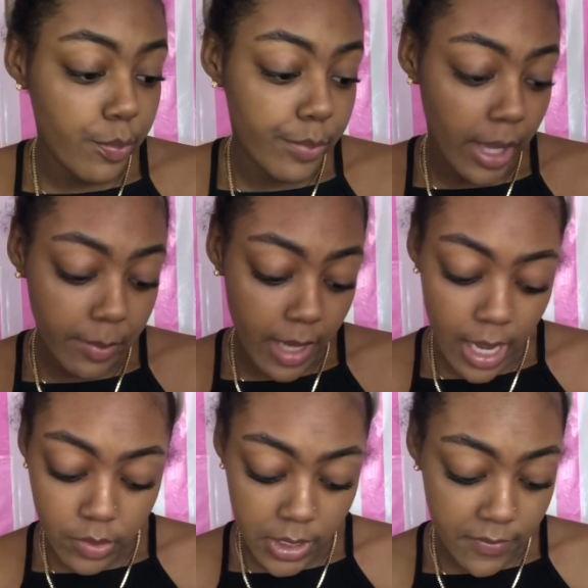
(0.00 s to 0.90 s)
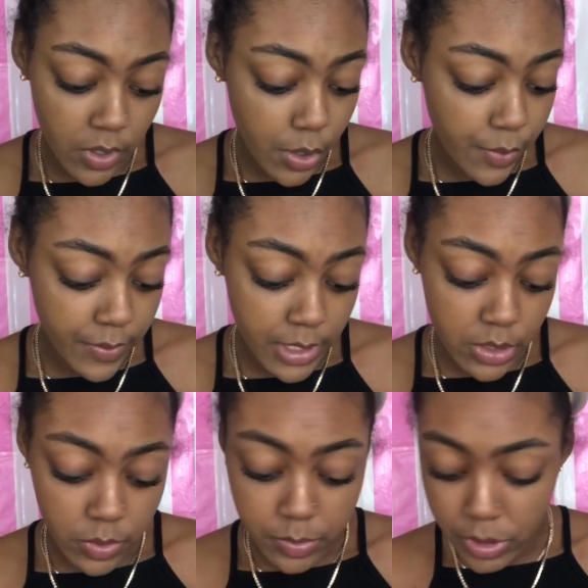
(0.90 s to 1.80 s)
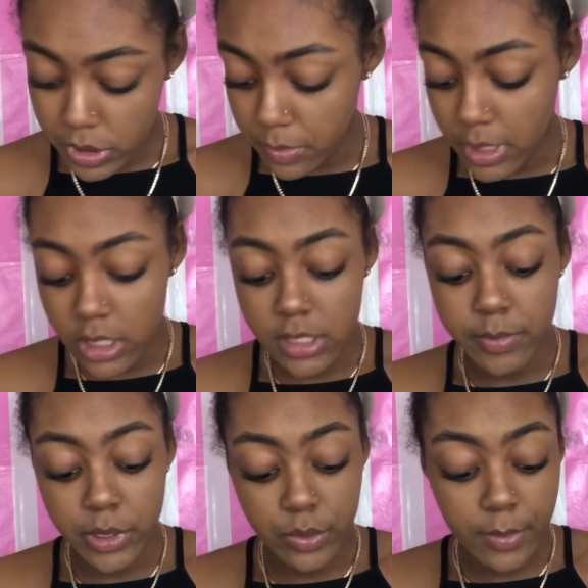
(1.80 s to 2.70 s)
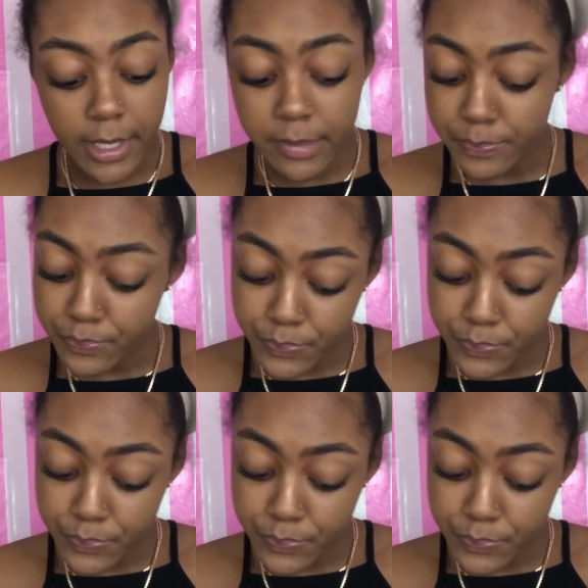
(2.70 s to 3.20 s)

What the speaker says: Baby, I don't even know if this was supposed to be this blue, but